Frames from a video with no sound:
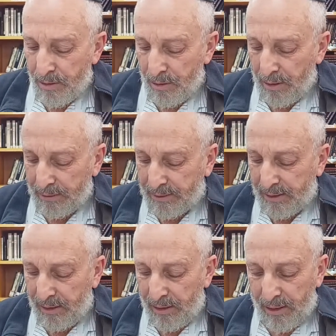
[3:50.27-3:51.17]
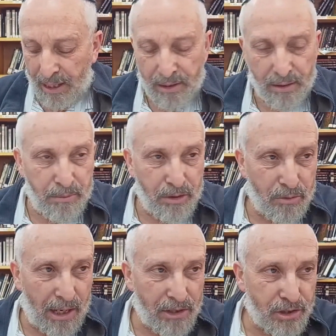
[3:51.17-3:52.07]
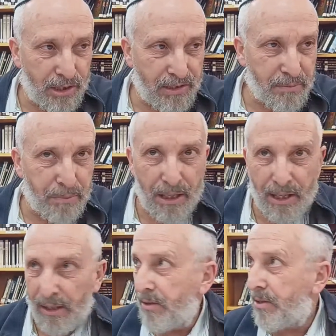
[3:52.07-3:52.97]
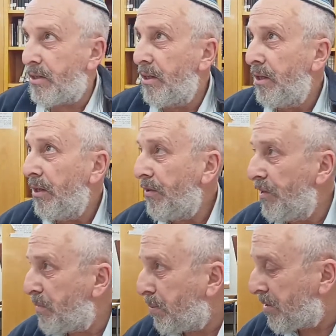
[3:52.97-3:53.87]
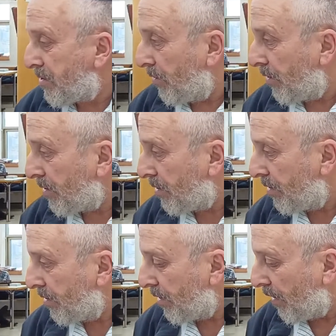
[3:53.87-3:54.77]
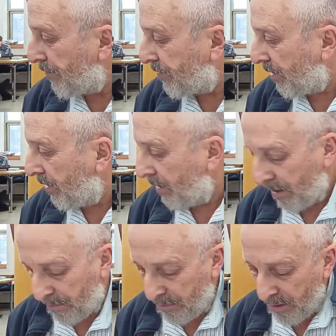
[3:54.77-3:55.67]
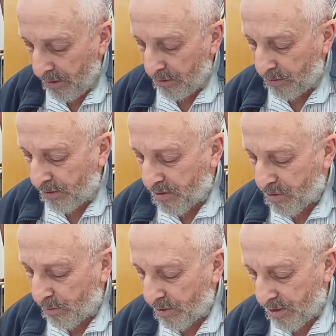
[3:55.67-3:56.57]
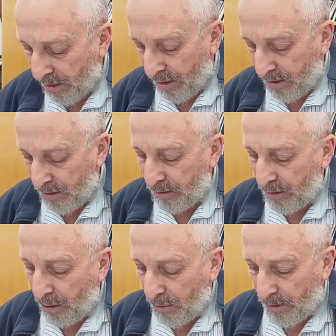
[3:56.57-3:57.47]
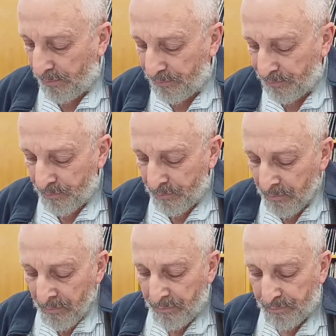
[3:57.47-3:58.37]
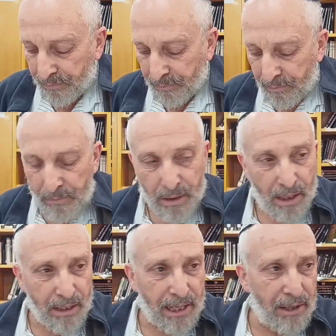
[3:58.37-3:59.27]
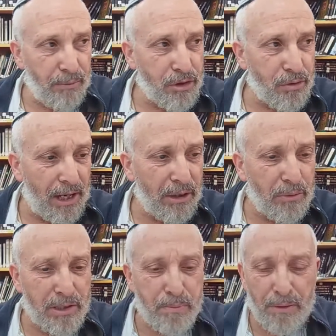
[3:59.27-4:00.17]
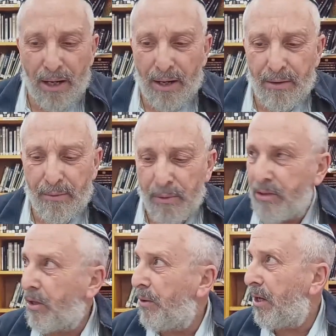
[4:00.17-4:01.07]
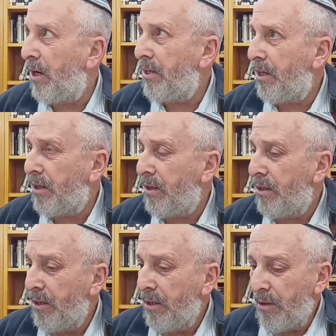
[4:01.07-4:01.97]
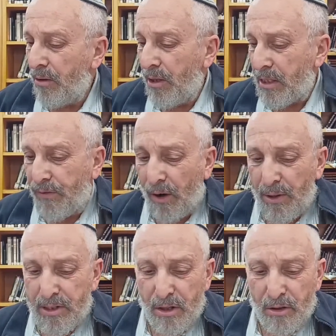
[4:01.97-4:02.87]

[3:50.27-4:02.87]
Let's see how the Midrash explains this Pasuk of Tehillim. Look at source Hey, lower. Again, we're trying to explain what's going on here as far as